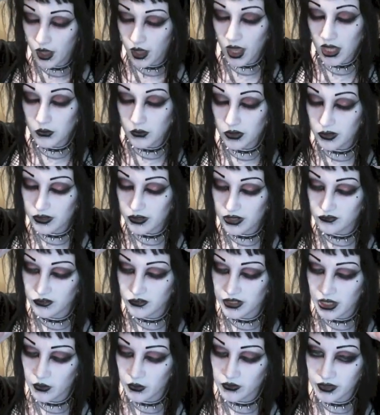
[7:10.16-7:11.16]
I wear it every
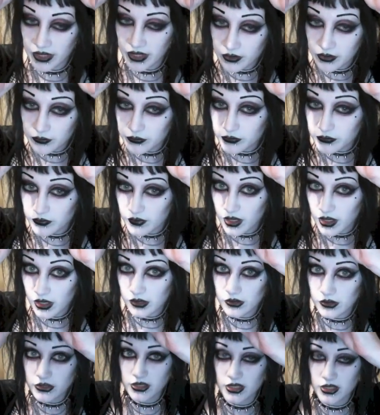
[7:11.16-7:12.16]
now and then. I
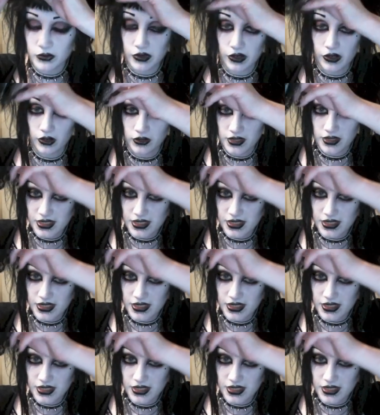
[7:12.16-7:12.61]
usually wear it on